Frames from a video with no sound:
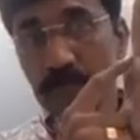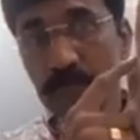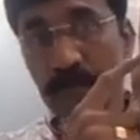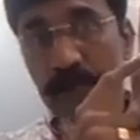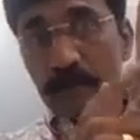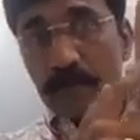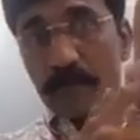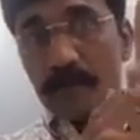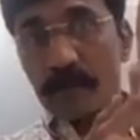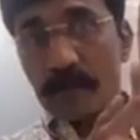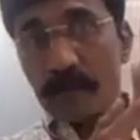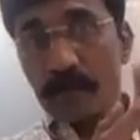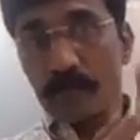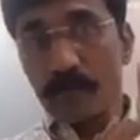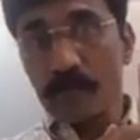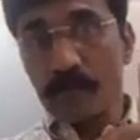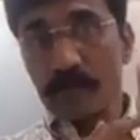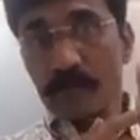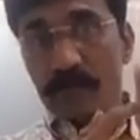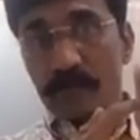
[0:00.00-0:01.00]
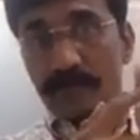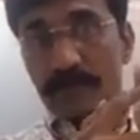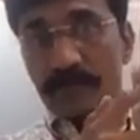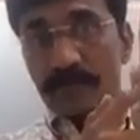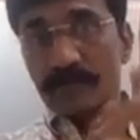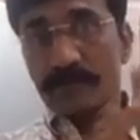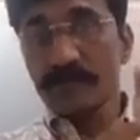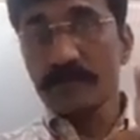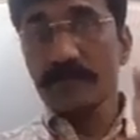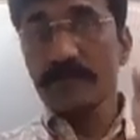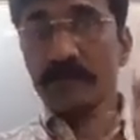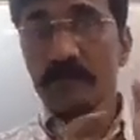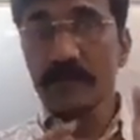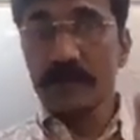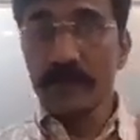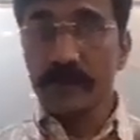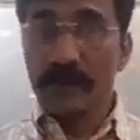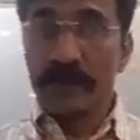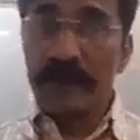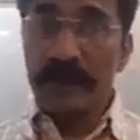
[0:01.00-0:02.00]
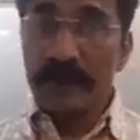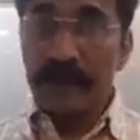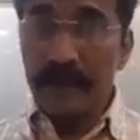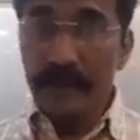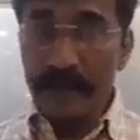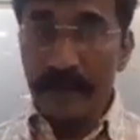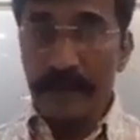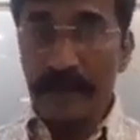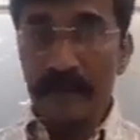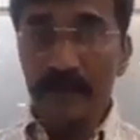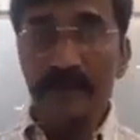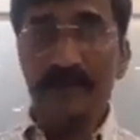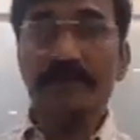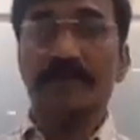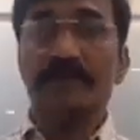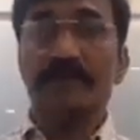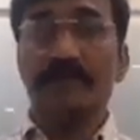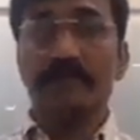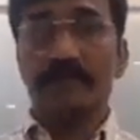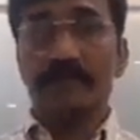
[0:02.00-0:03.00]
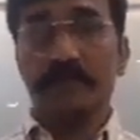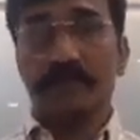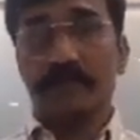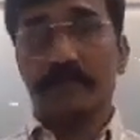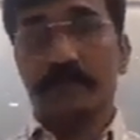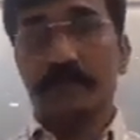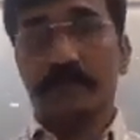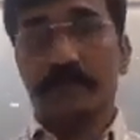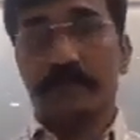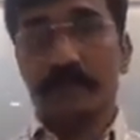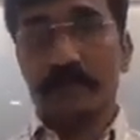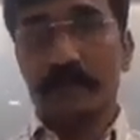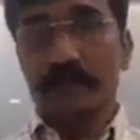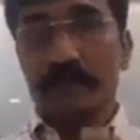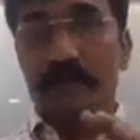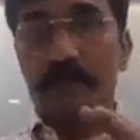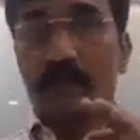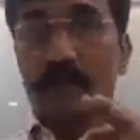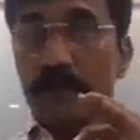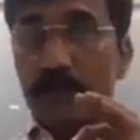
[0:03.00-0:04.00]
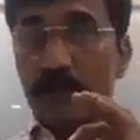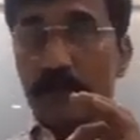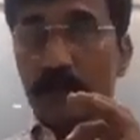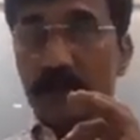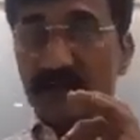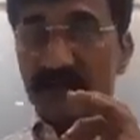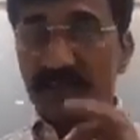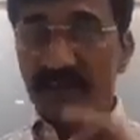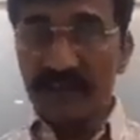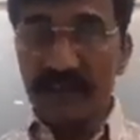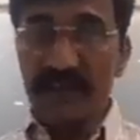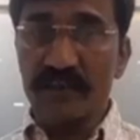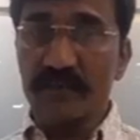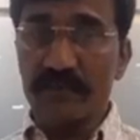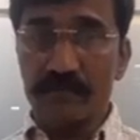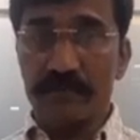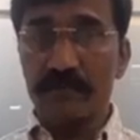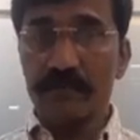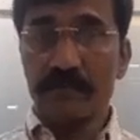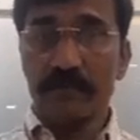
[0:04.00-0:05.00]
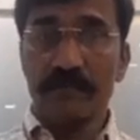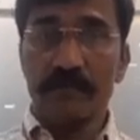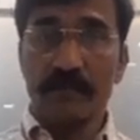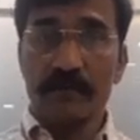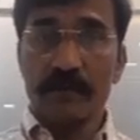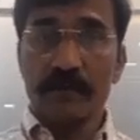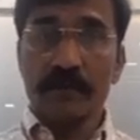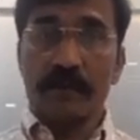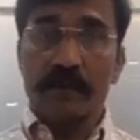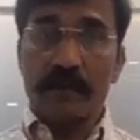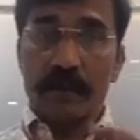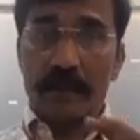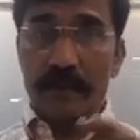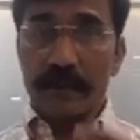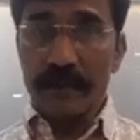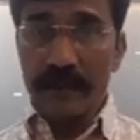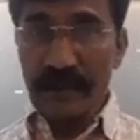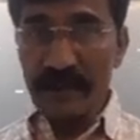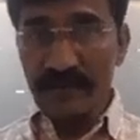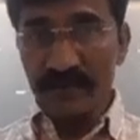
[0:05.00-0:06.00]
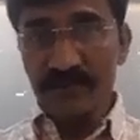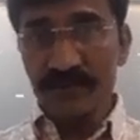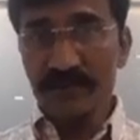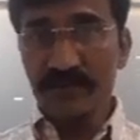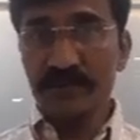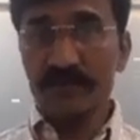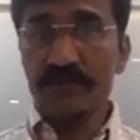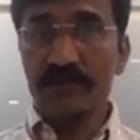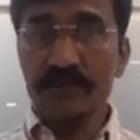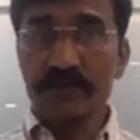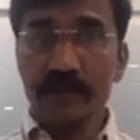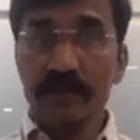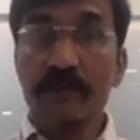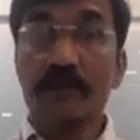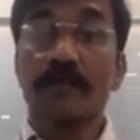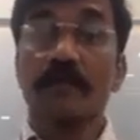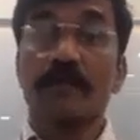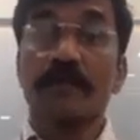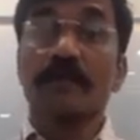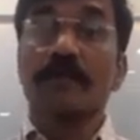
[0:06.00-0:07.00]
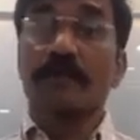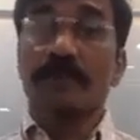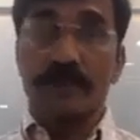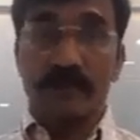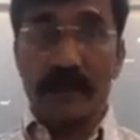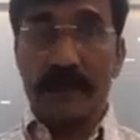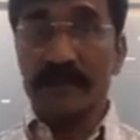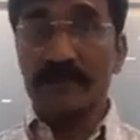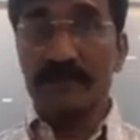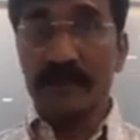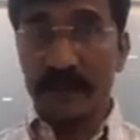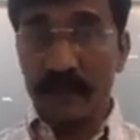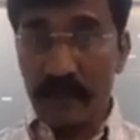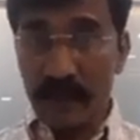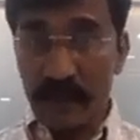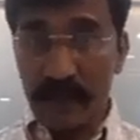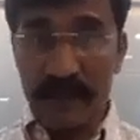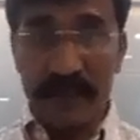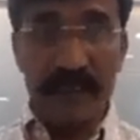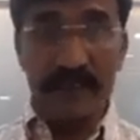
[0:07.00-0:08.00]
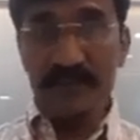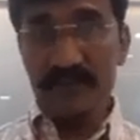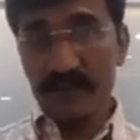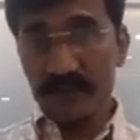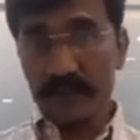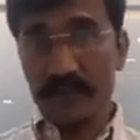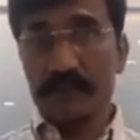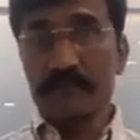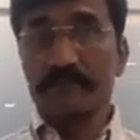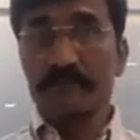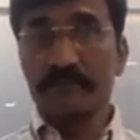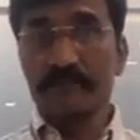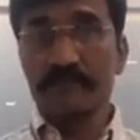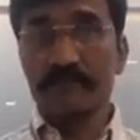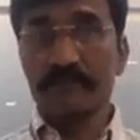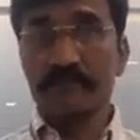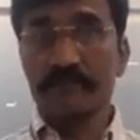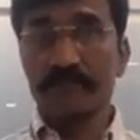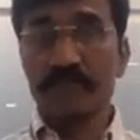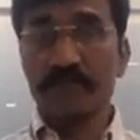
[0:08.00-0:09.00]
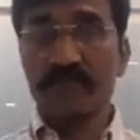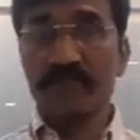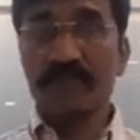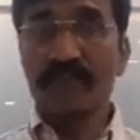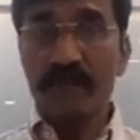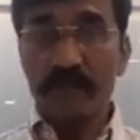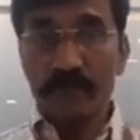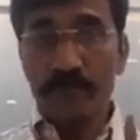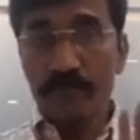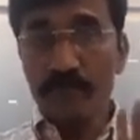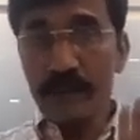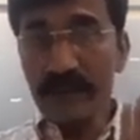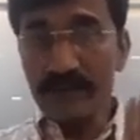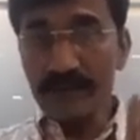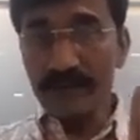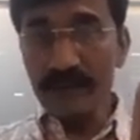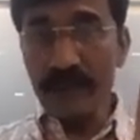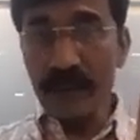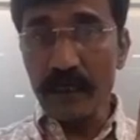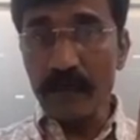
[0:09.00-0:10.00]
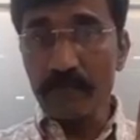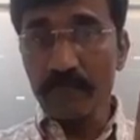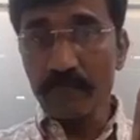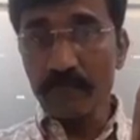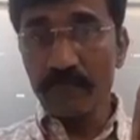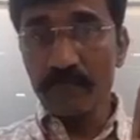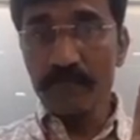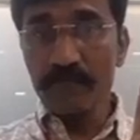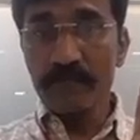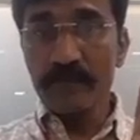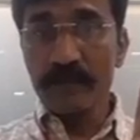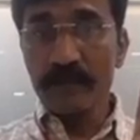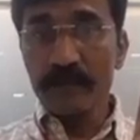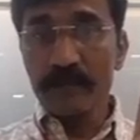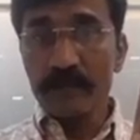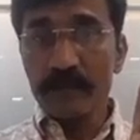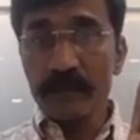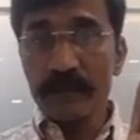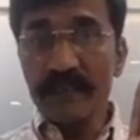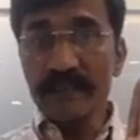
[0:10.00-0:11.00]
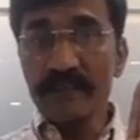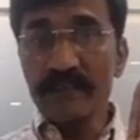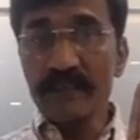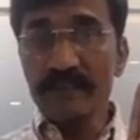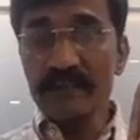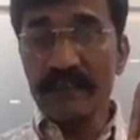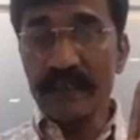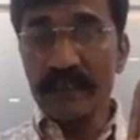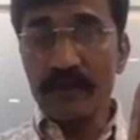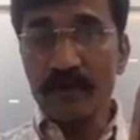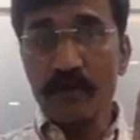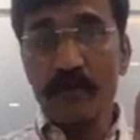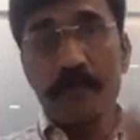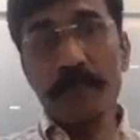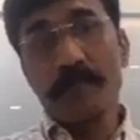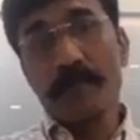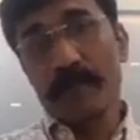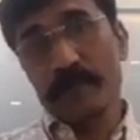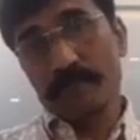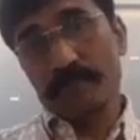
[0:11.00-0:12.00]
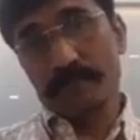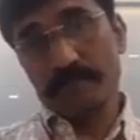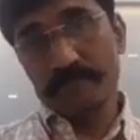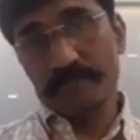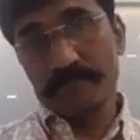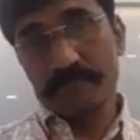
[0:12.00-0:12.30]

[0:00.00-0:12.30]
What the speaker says: Palmar aponeurosis. It is a thick, dense, you can say condensed fascia in the center of palm.